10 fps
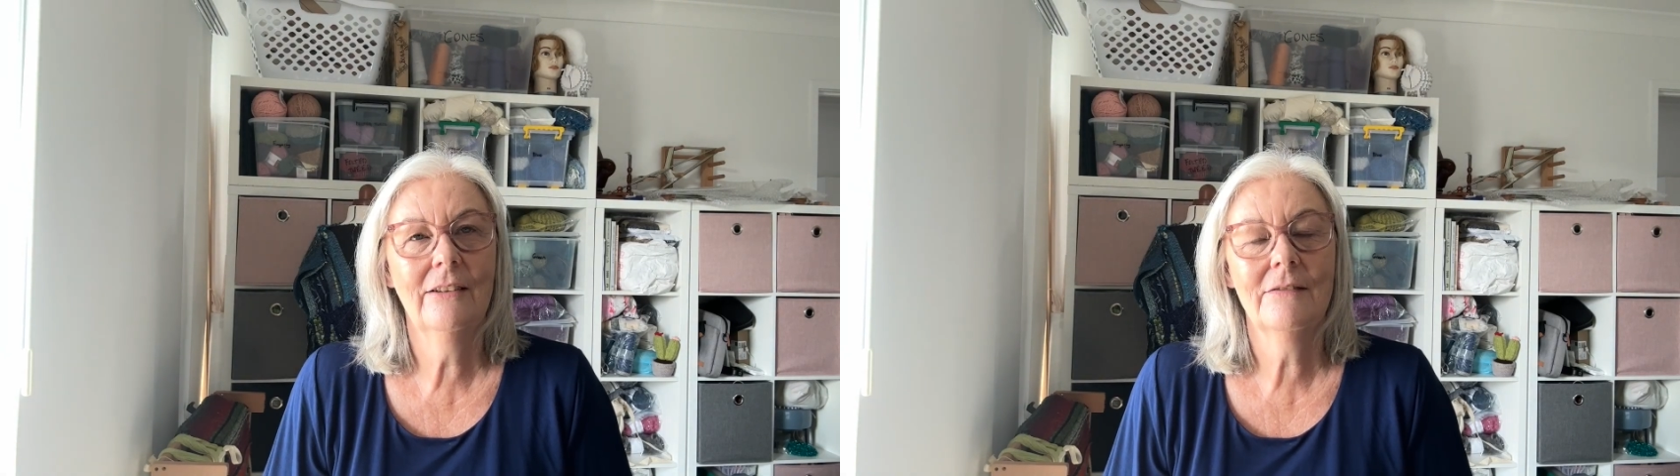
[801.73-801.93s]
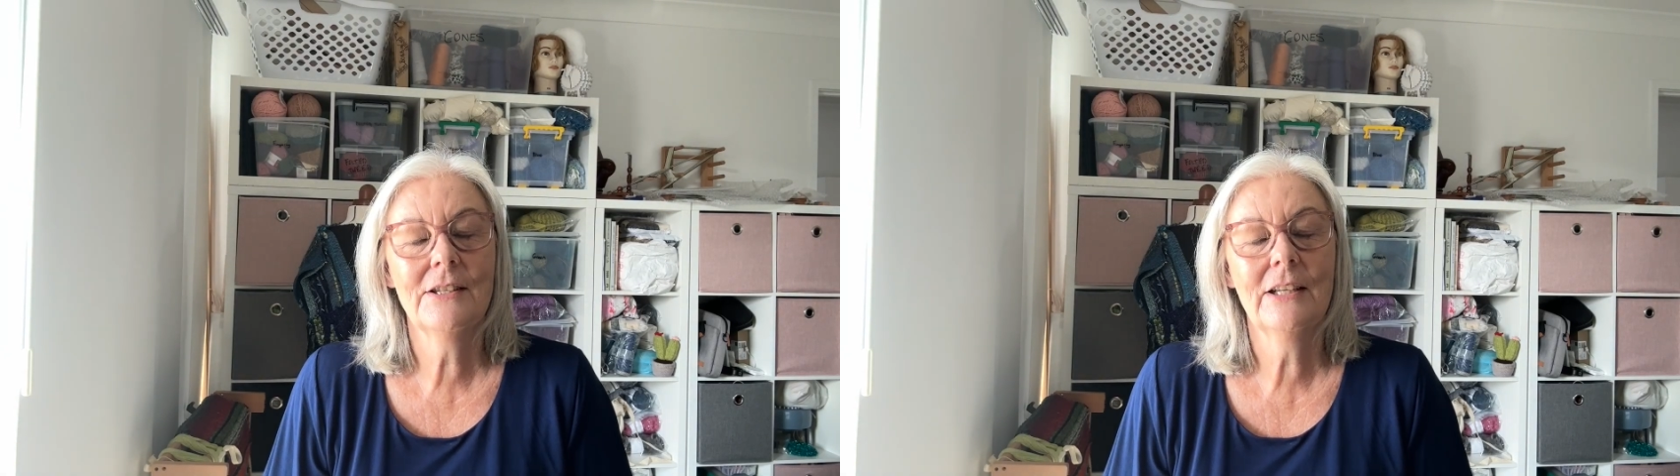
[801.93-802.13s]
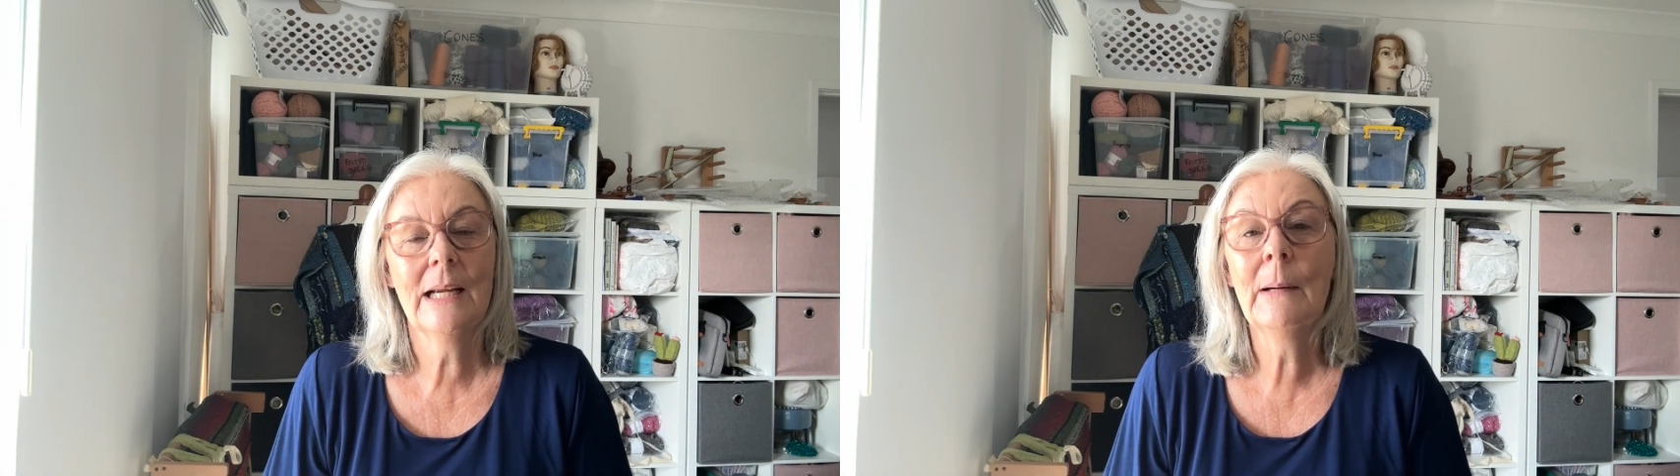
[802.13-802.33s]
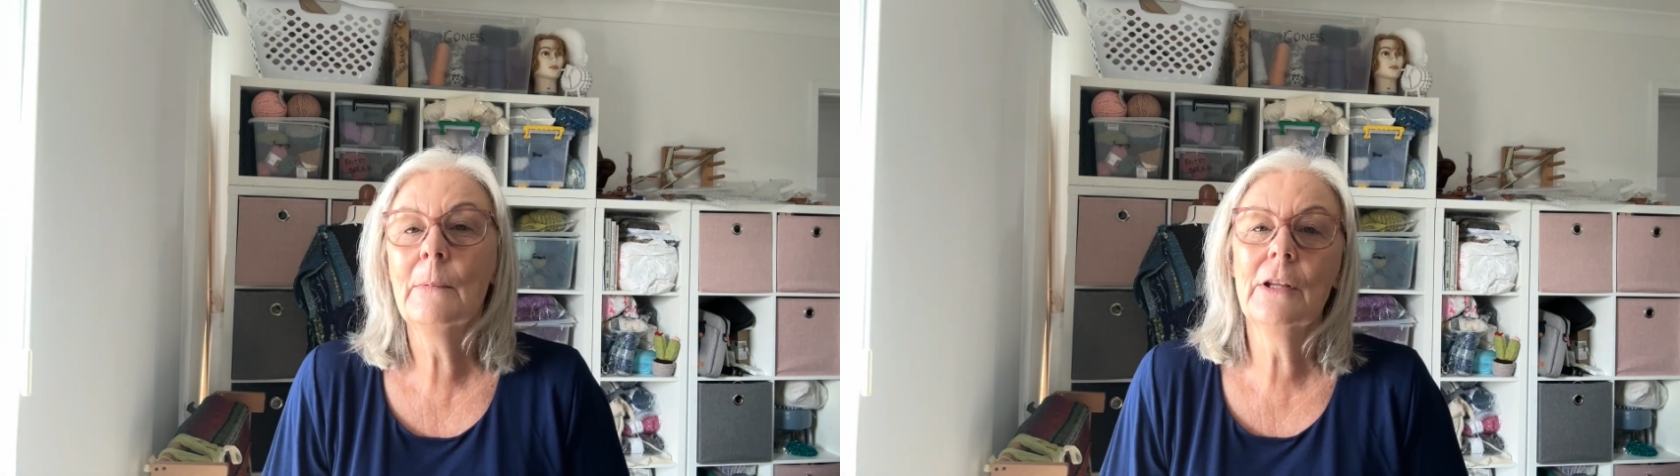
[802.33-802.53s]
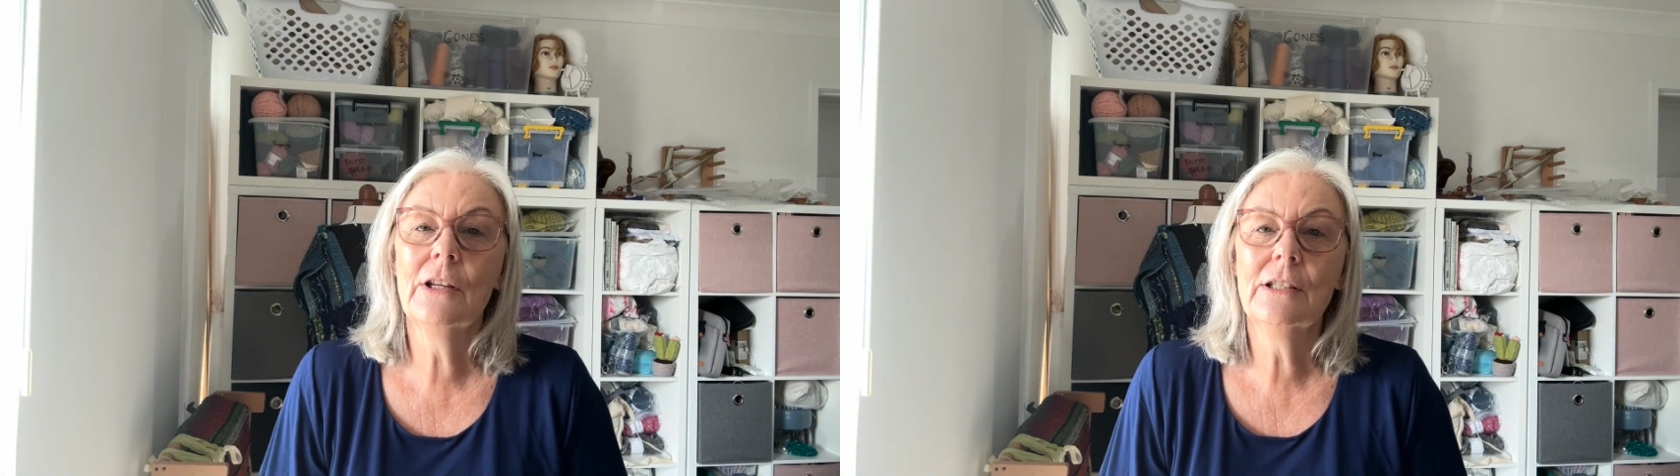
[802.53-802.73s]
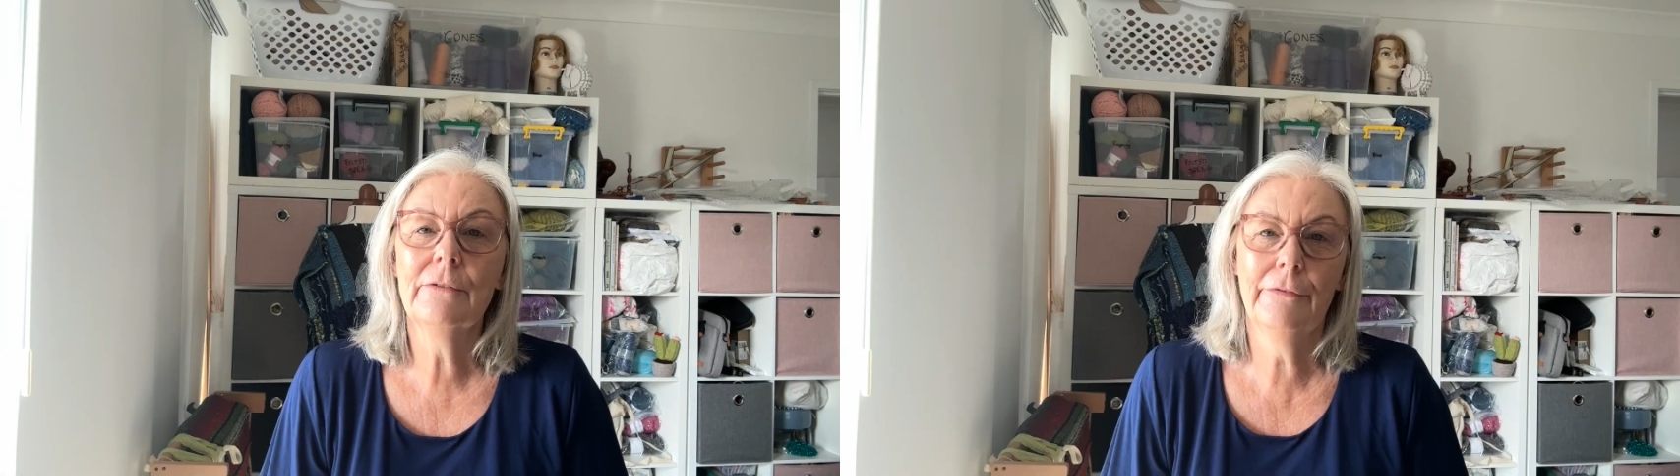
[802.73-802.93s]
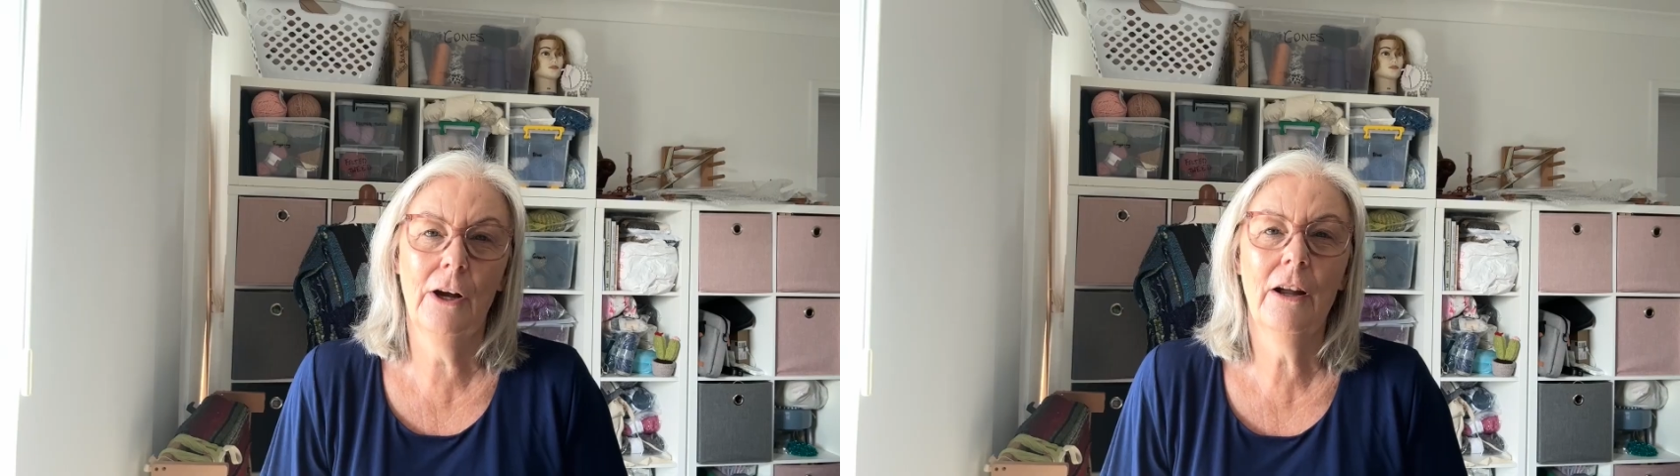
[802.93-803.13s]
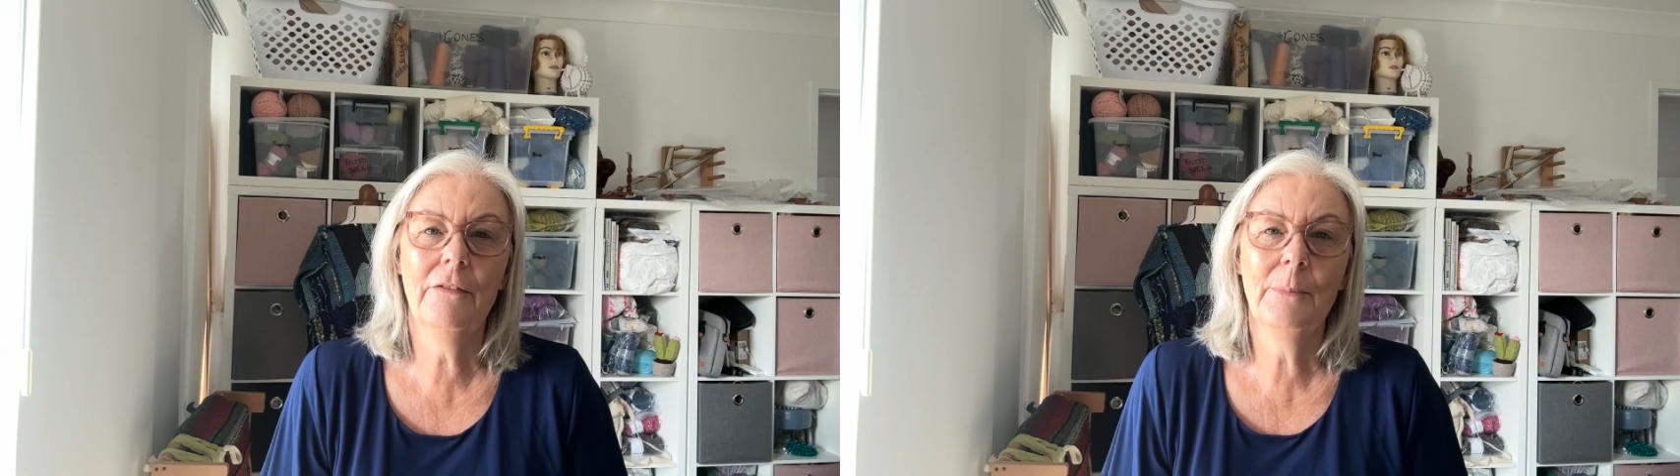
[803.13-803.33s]
I've sort of come up with the idea that
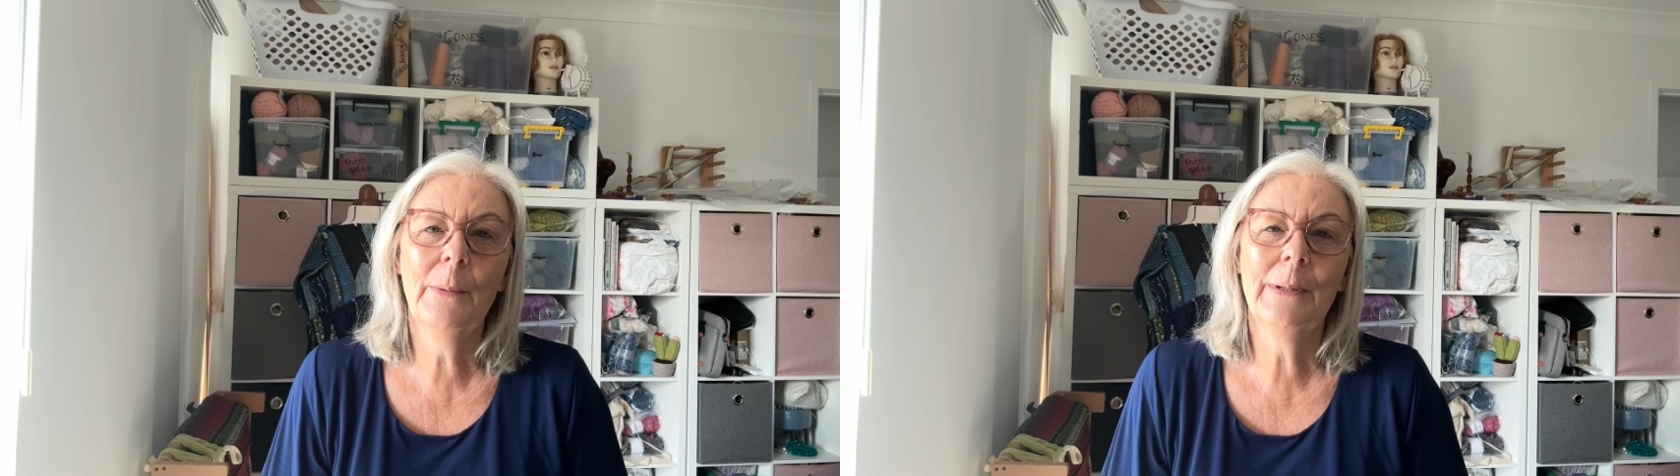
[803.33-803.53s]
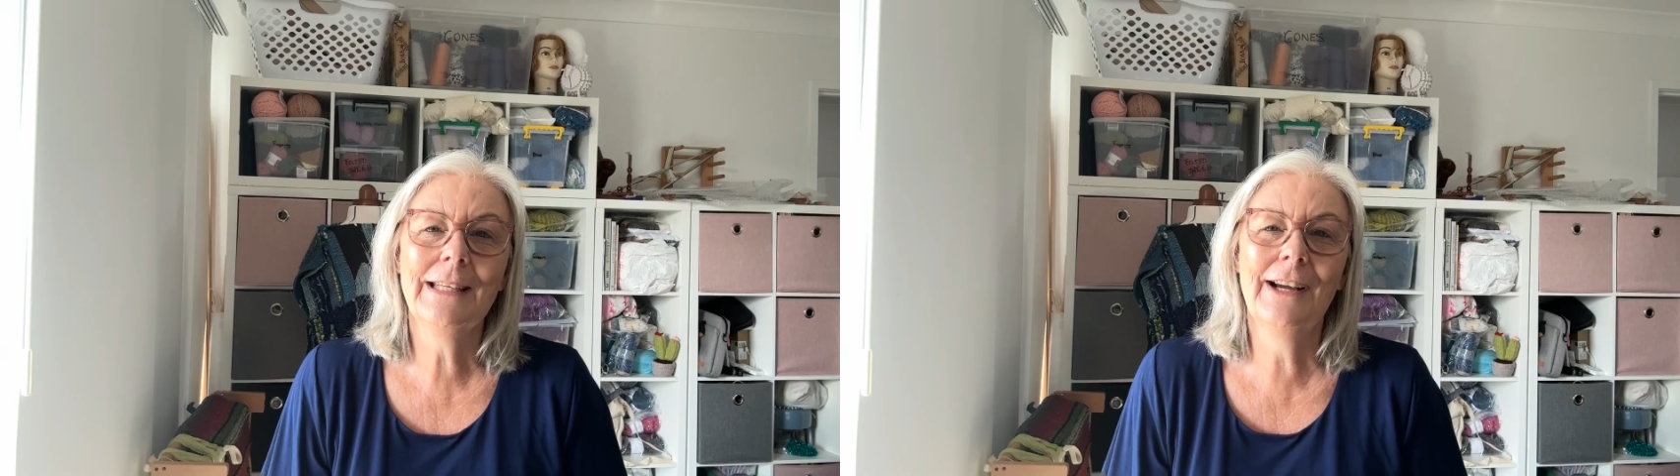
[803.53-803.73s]
5 might be a